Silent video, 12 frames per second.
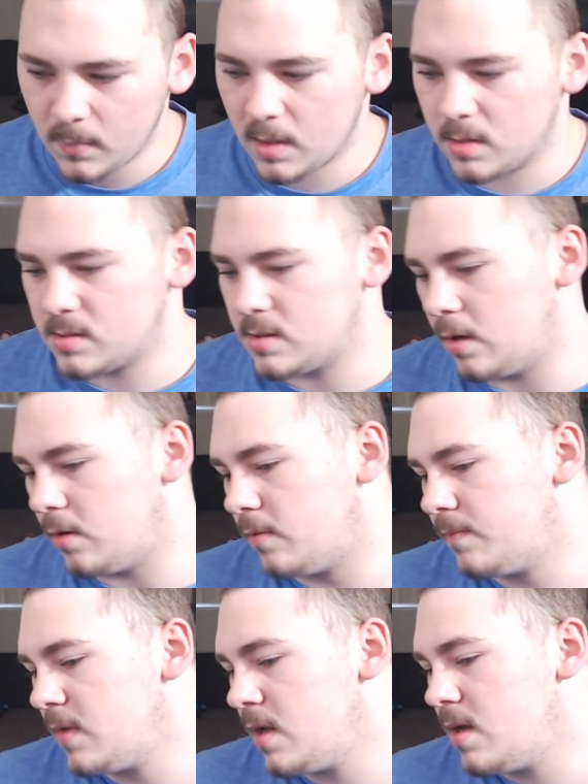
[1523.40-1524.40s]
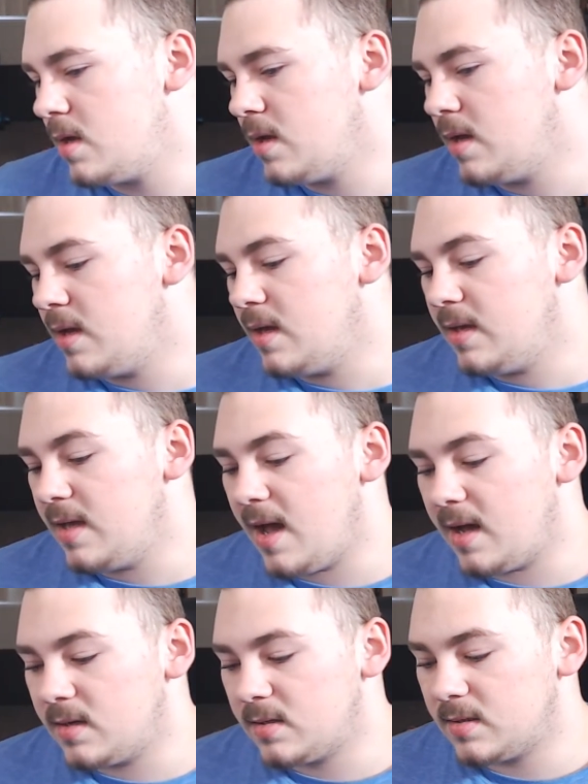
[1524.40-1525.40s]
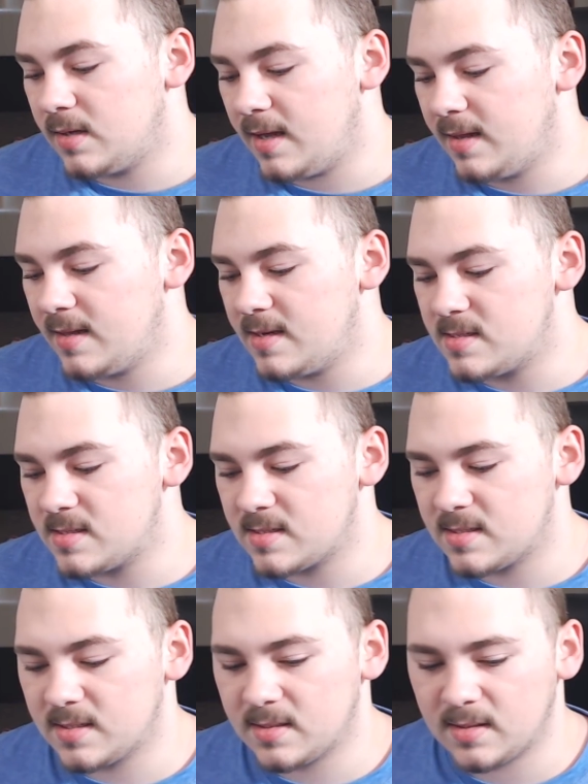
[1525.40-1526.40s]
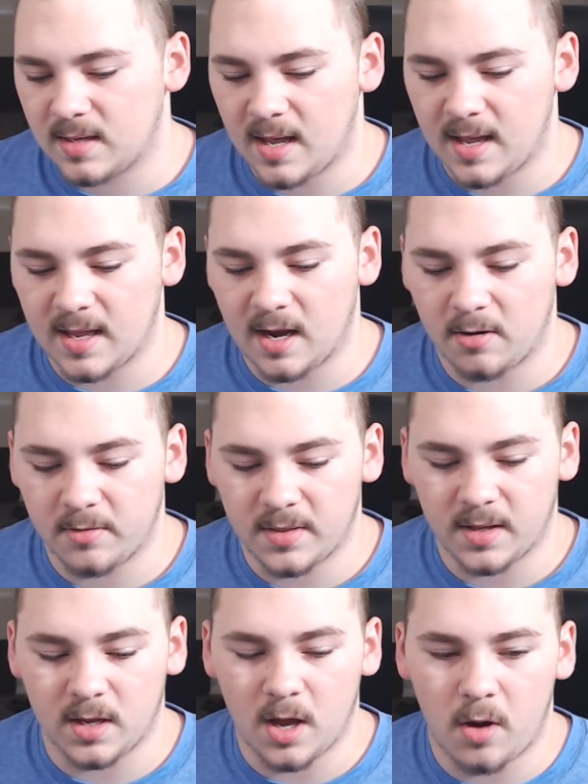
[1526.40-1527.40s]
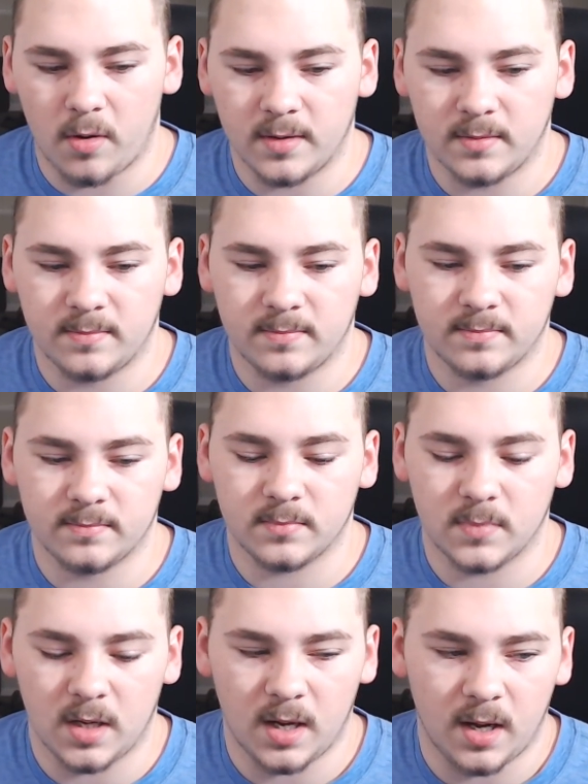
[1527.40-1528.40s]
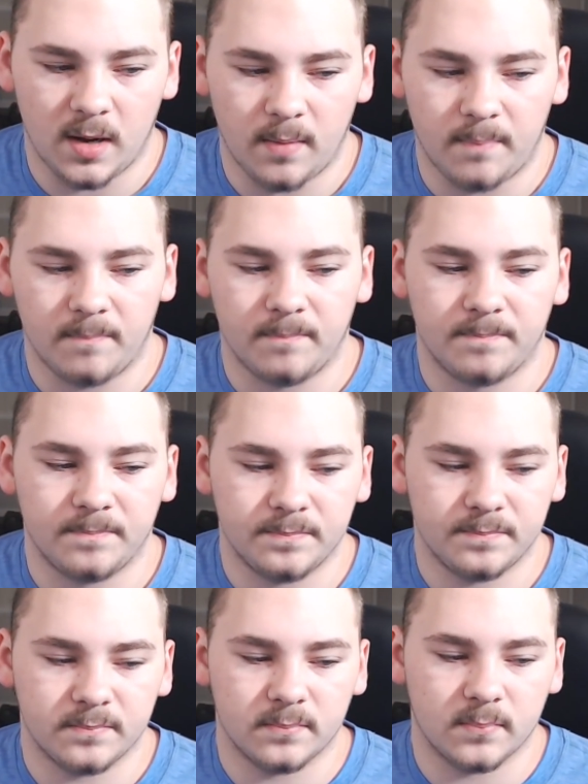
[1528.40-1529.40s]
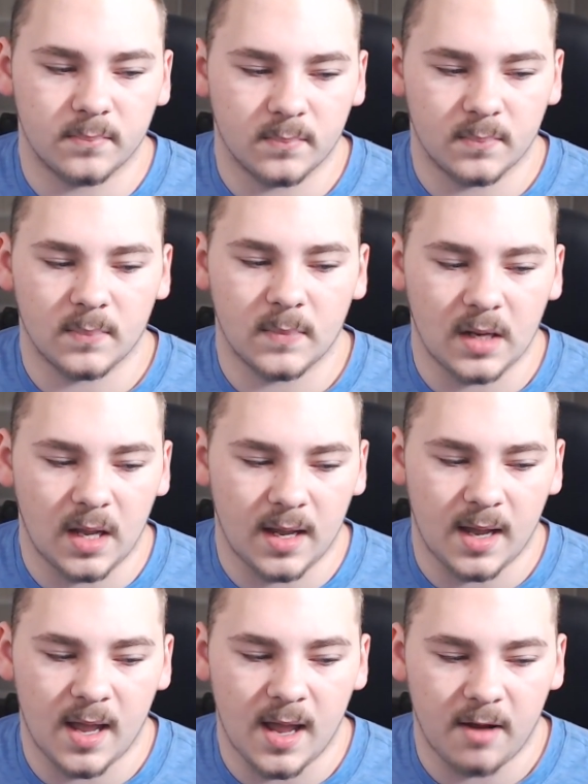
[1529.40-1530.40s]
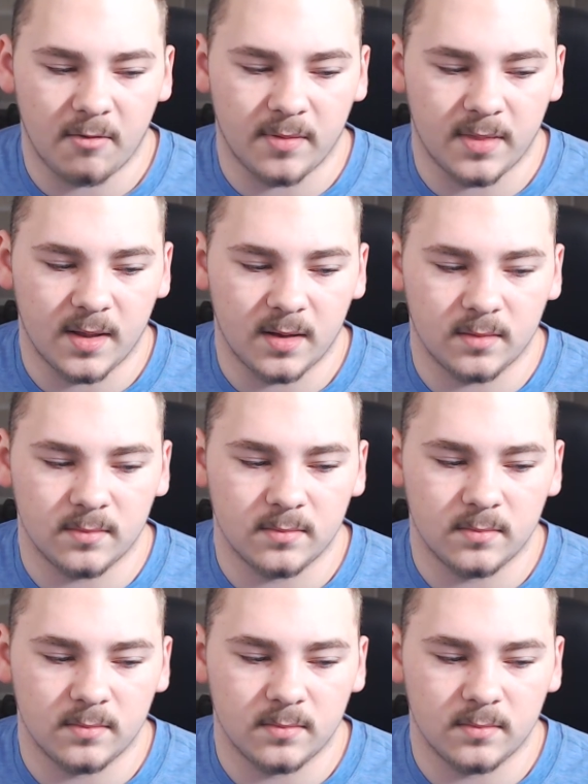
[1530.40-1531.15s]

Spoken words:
so yeah, at least I got everything going. Um, I got everything